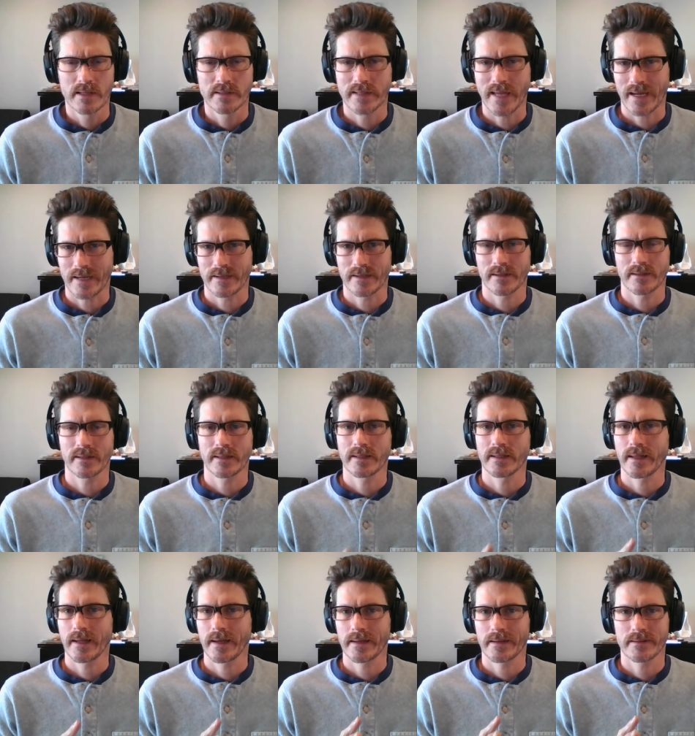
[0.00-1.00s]
technically
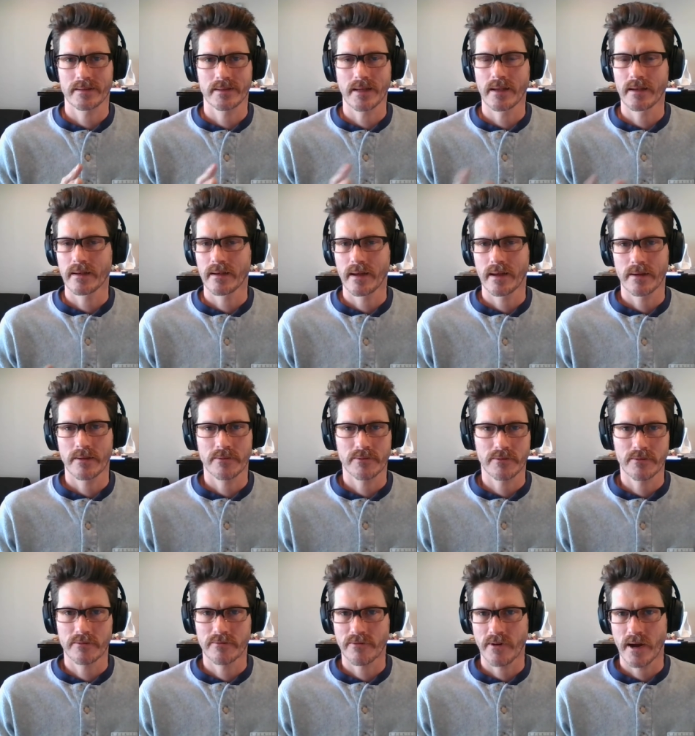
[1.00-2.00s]
like Sunday
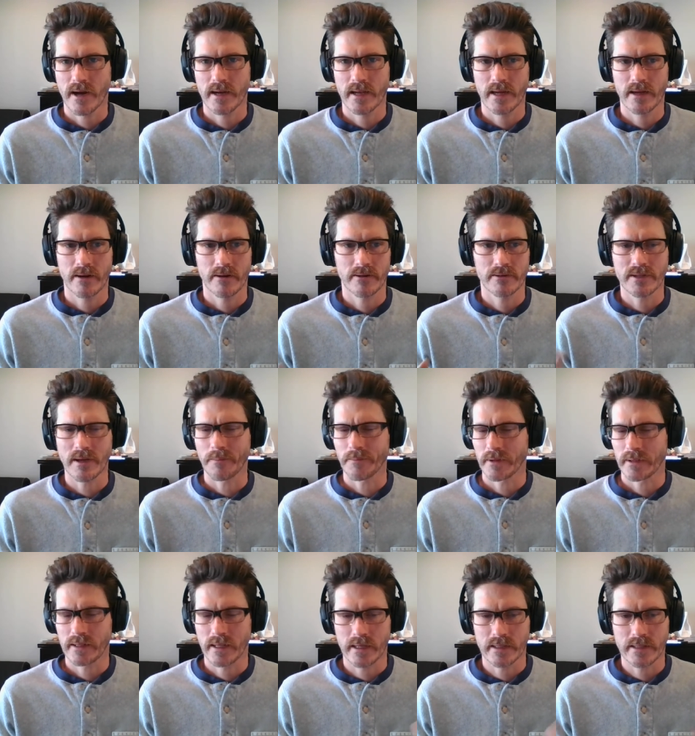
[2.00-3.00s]
through Friday or
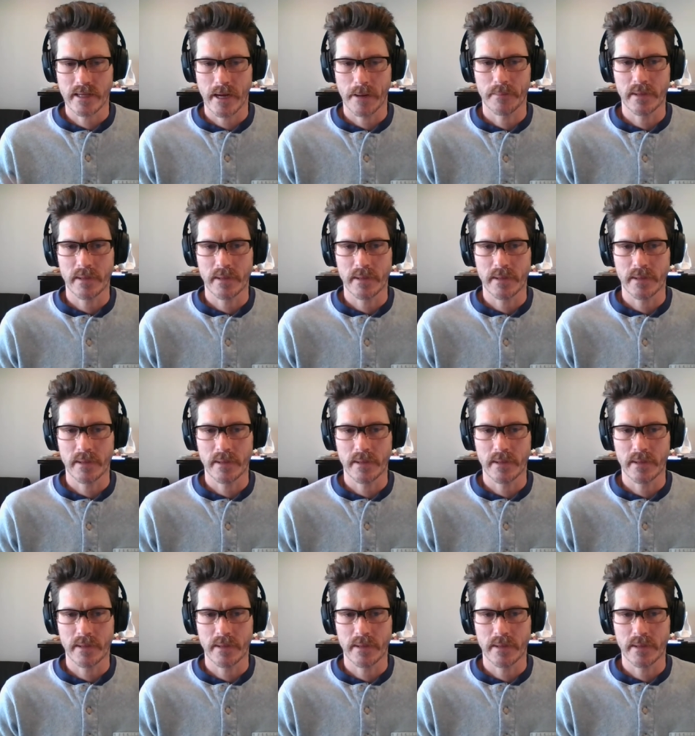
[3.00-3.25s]
something like that.